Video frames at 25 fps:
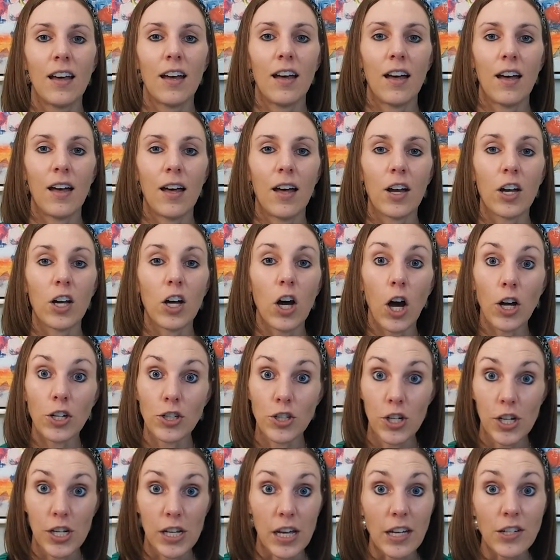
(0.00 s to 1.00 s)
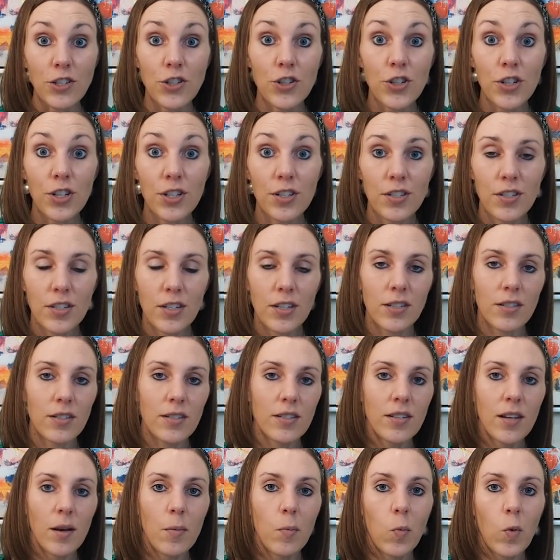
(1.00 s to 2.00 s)
uh, conscientious in
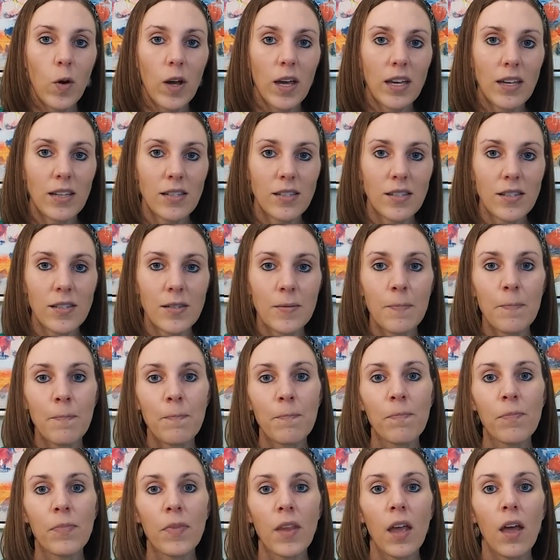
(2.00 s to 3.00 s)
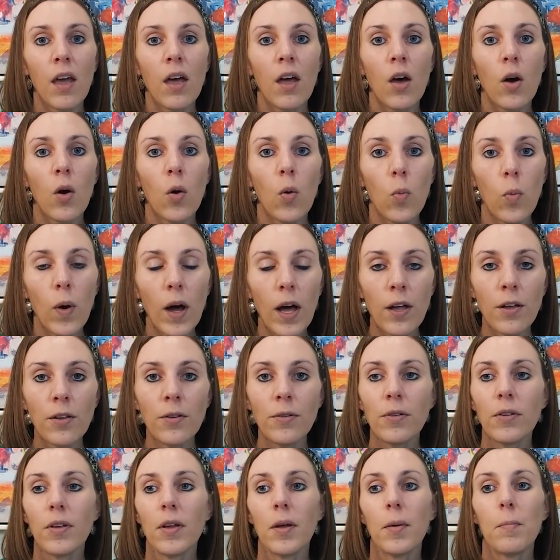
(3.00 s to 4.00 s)
some ways well
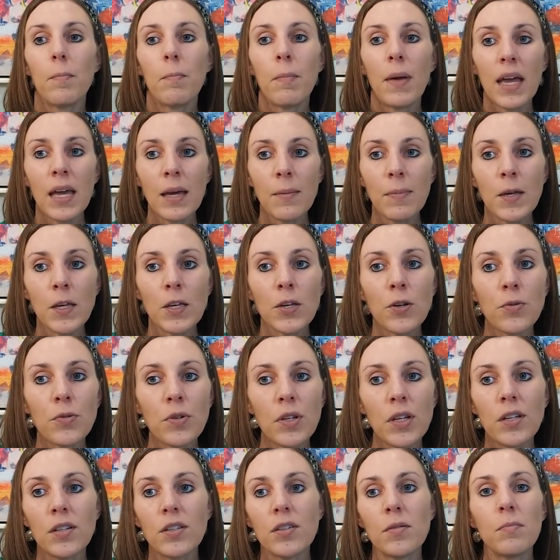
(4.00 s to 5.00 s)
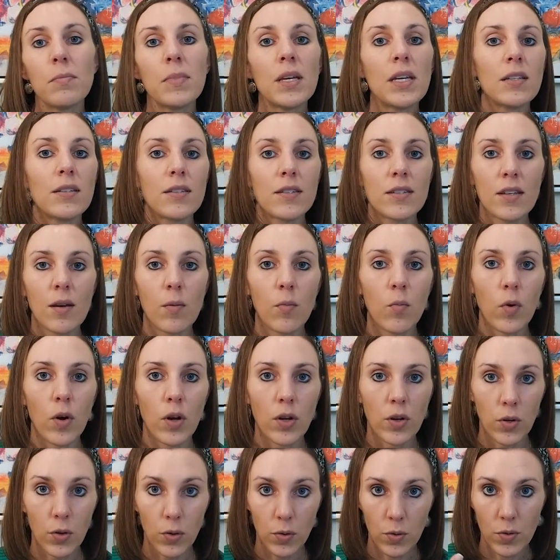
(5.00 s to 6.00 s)
maybe you need to meet someone
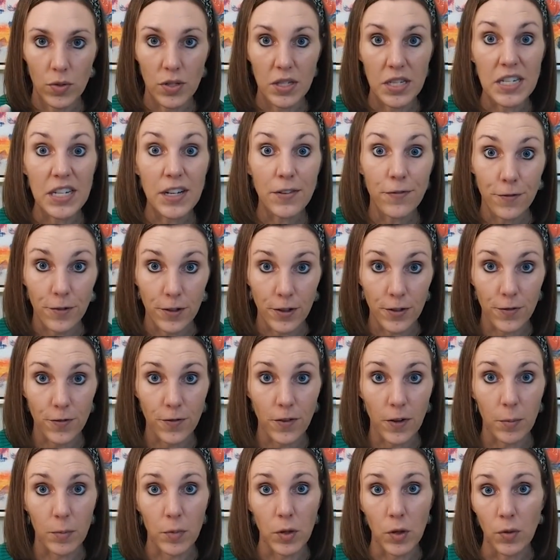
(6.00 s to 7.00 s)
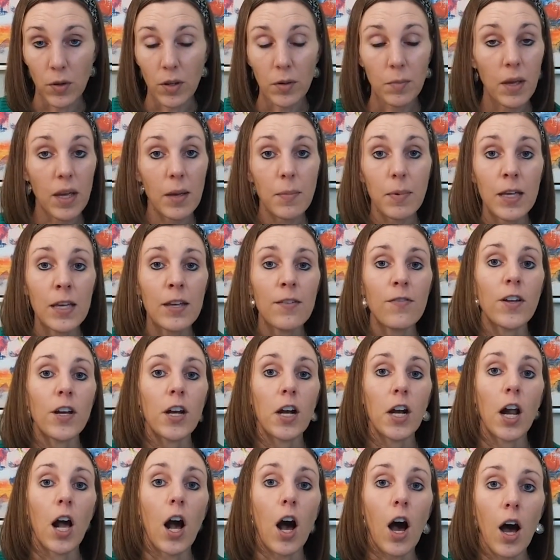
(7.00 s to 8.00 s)
who's different from you and maybe even
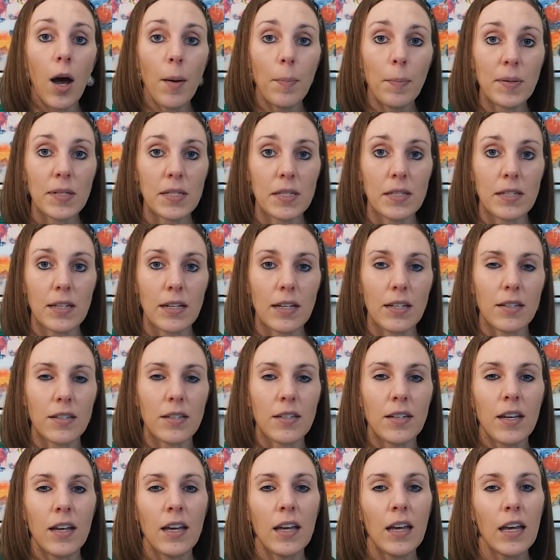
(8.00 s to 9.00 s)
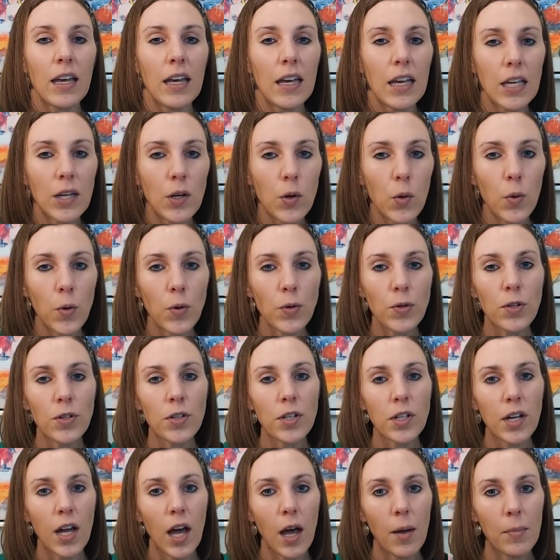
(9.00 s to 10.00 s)
an opposite in order
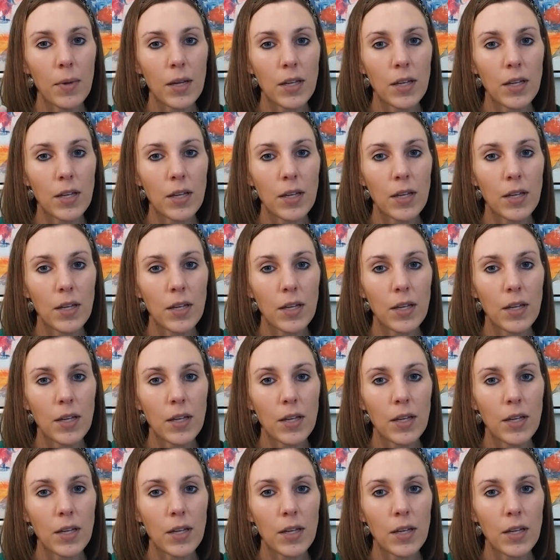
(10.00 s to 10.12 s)
to come